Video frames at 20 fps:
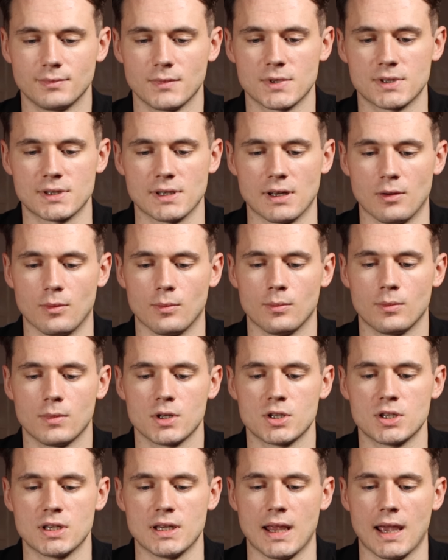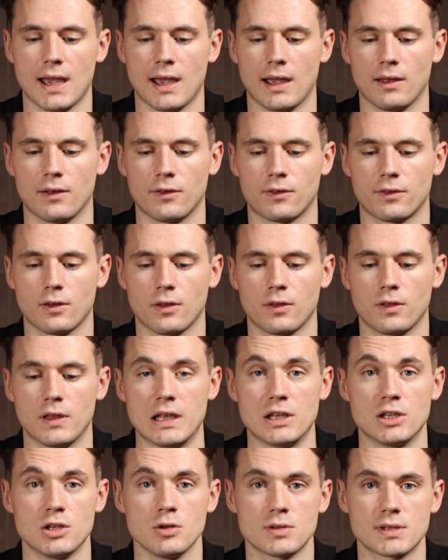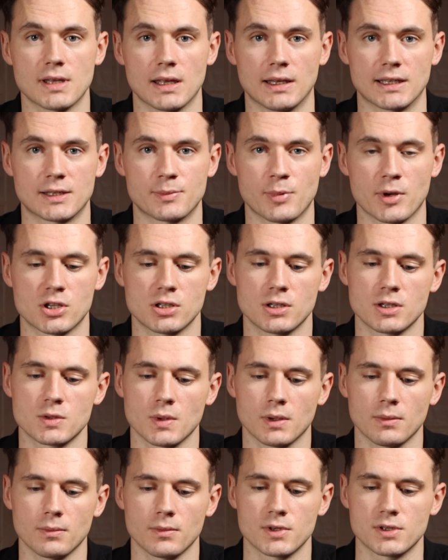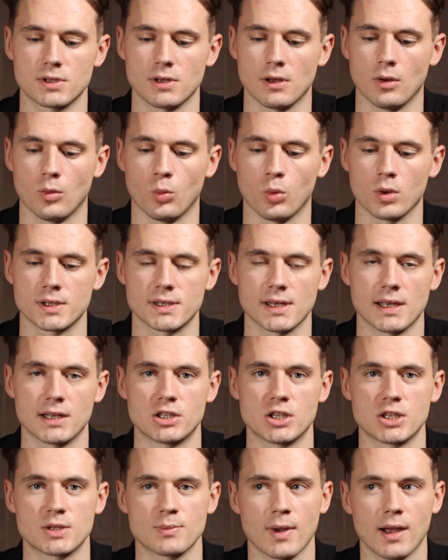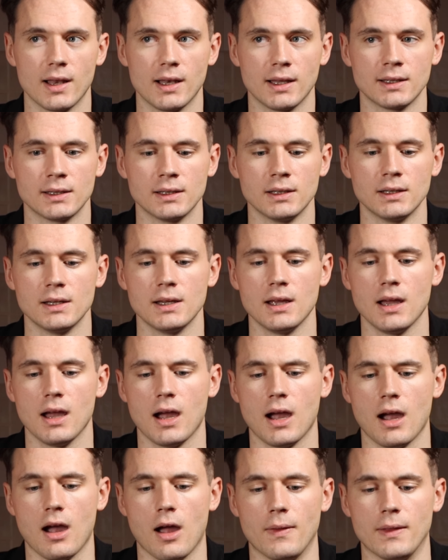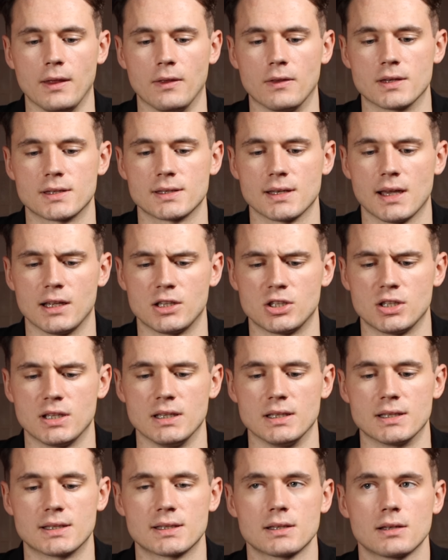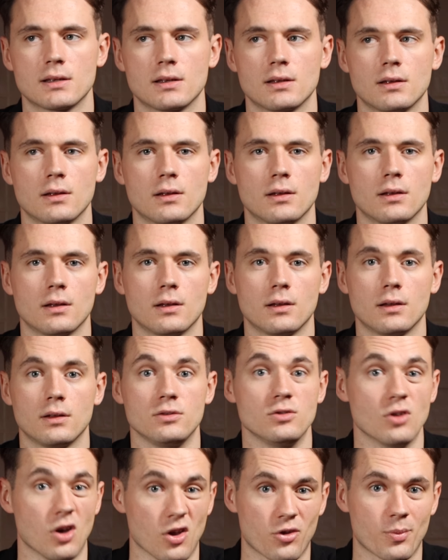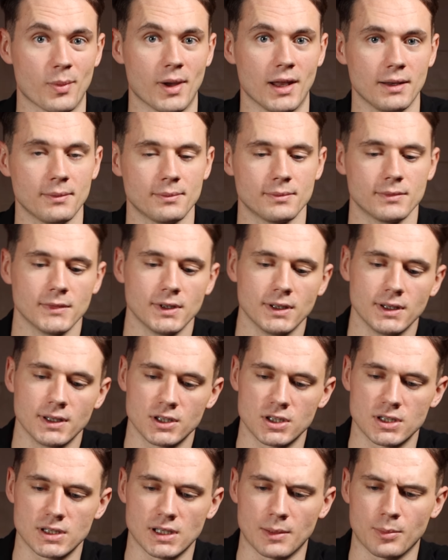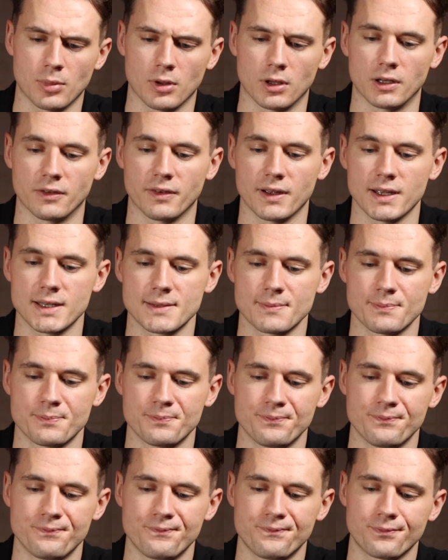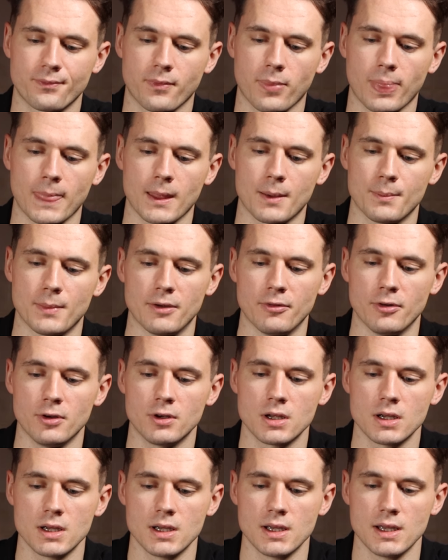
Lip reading: So she has the two-sided expression as well. So one side she's smiling, on the other side she's not smiling. She's like pulling her face. A bit rude.